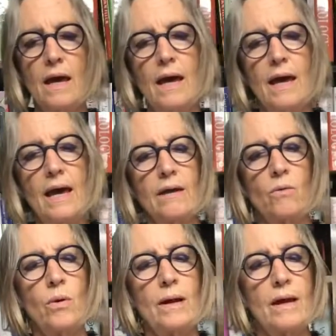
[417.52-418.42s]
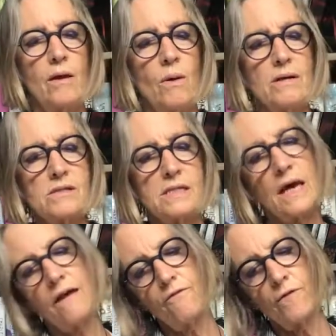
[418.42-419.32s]
And when I go
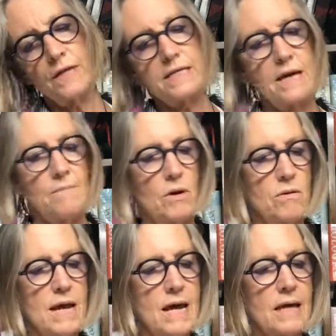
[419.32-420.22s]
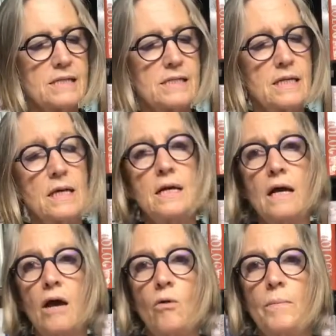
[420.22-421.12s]
outside for the demo next,
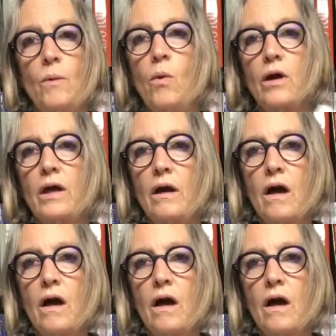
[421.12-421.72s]
I'll be working